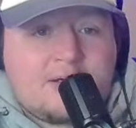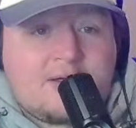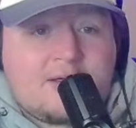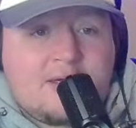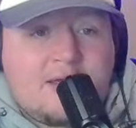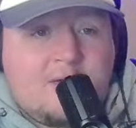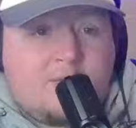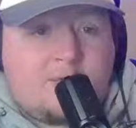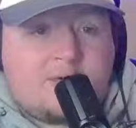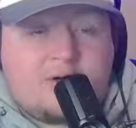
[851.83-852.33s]

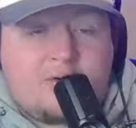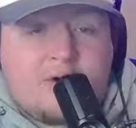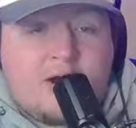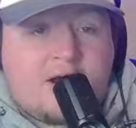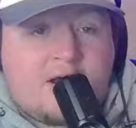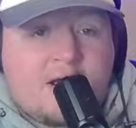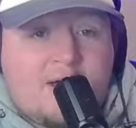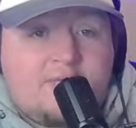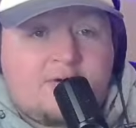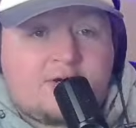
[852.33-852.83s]
it was a
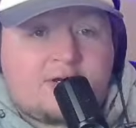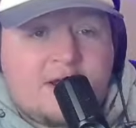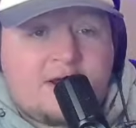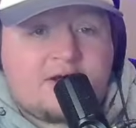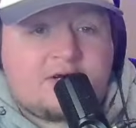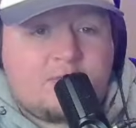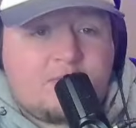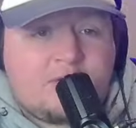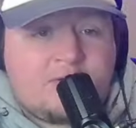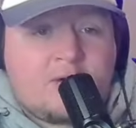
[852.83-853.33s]
great
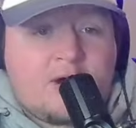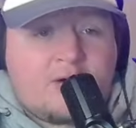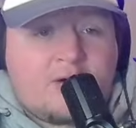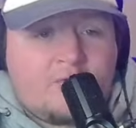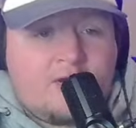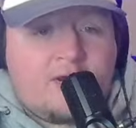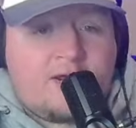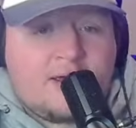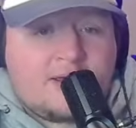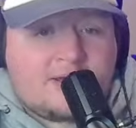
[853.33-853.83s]
conversation with
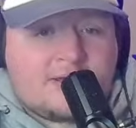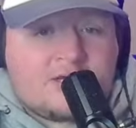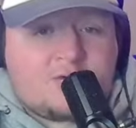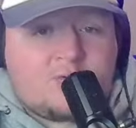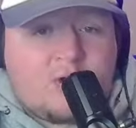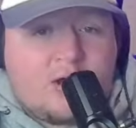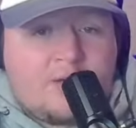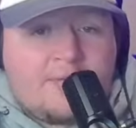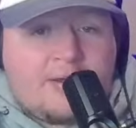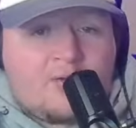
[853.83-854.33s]
Rodriguez,
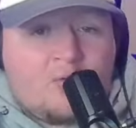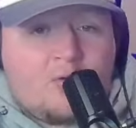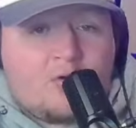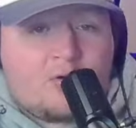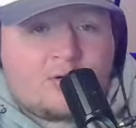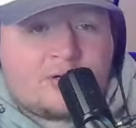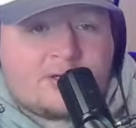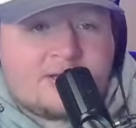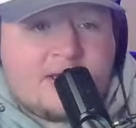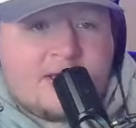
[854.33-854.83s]
is what
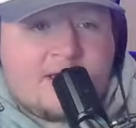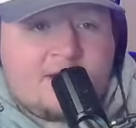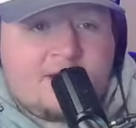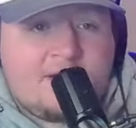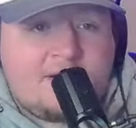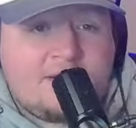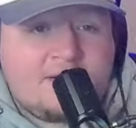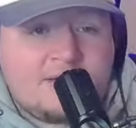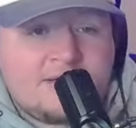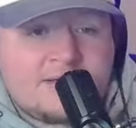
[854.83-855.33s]
McWhorter
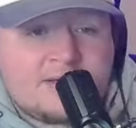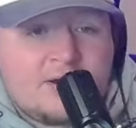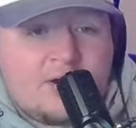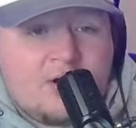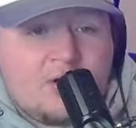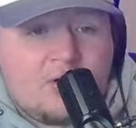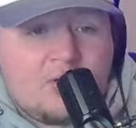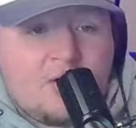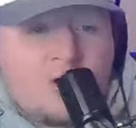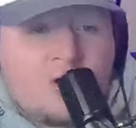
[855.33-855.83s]
said.
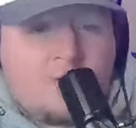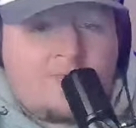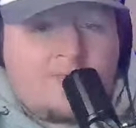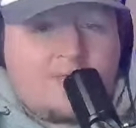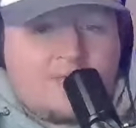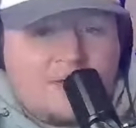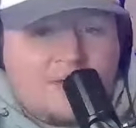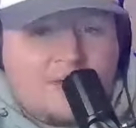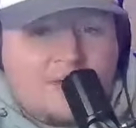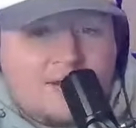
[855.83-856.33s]
So,
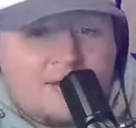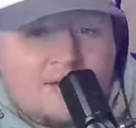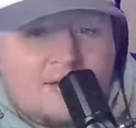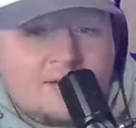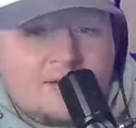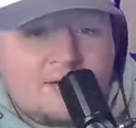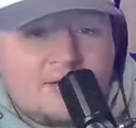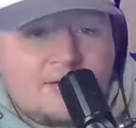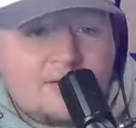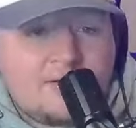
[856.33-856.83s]
hopefully,
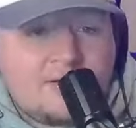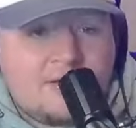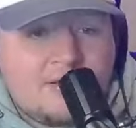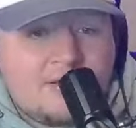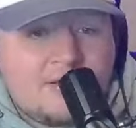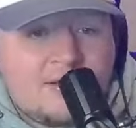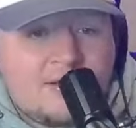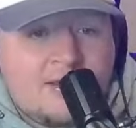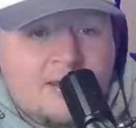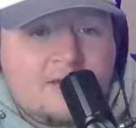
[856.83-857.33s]

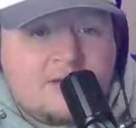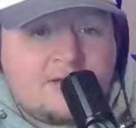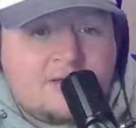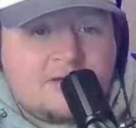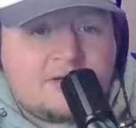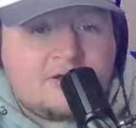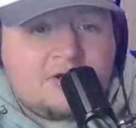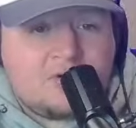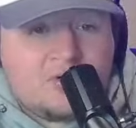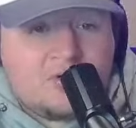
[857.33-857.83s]
he's
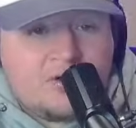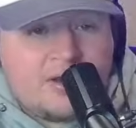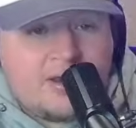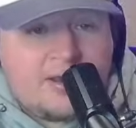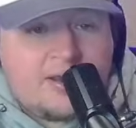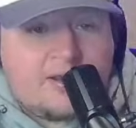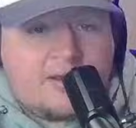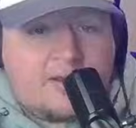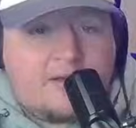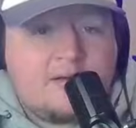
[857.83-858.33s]

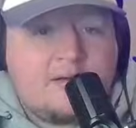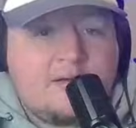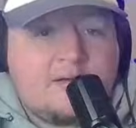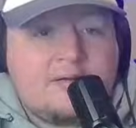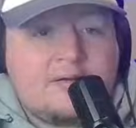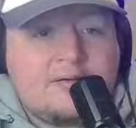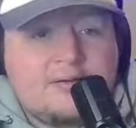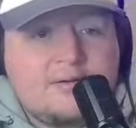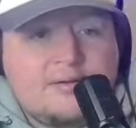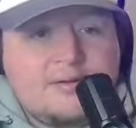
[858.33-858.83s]
enjoying
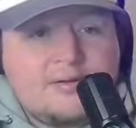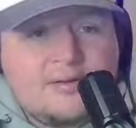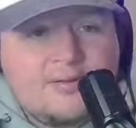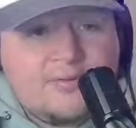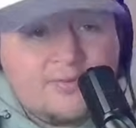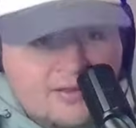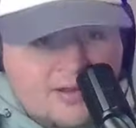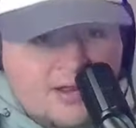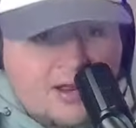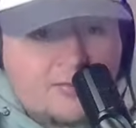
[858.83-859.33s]

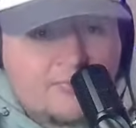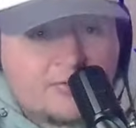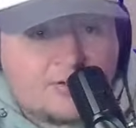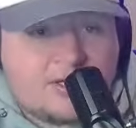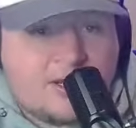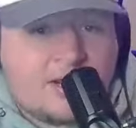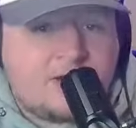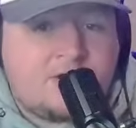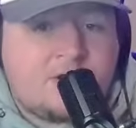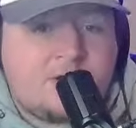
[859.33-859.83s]
the
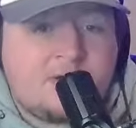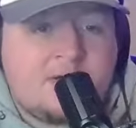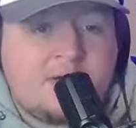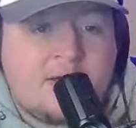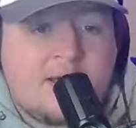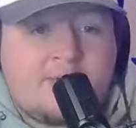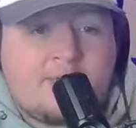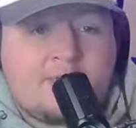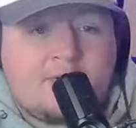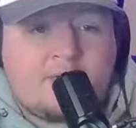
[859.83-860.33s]
conversations he
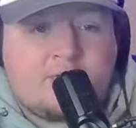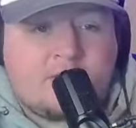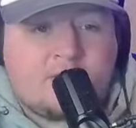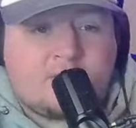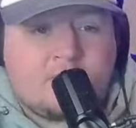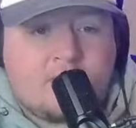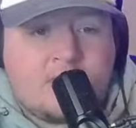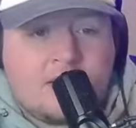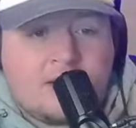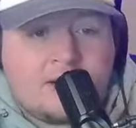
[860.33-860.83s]
had with Rich
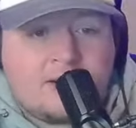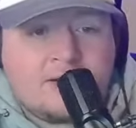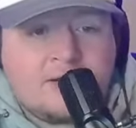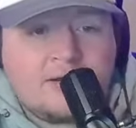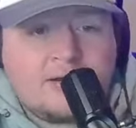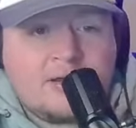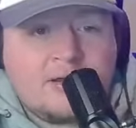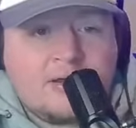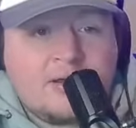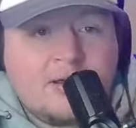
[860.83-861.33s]
Rod.
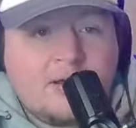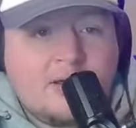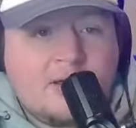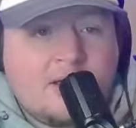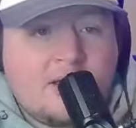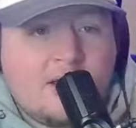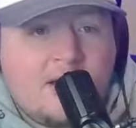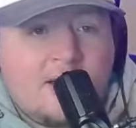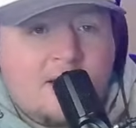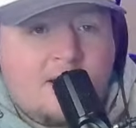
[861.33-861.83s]

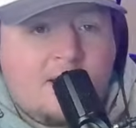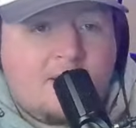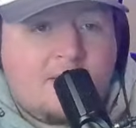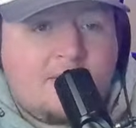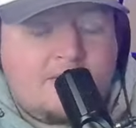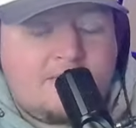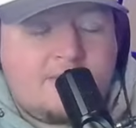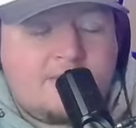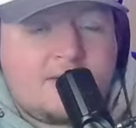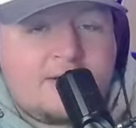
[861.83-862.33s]
I
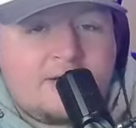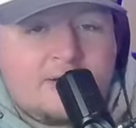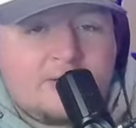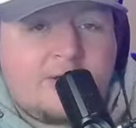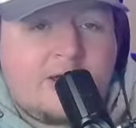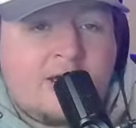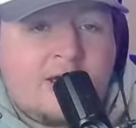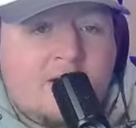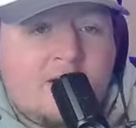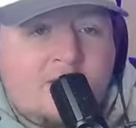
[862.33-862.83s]
don't
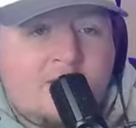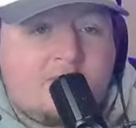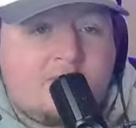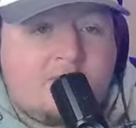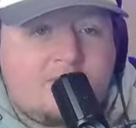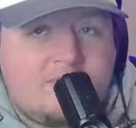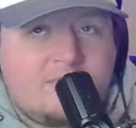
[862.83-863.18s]
know how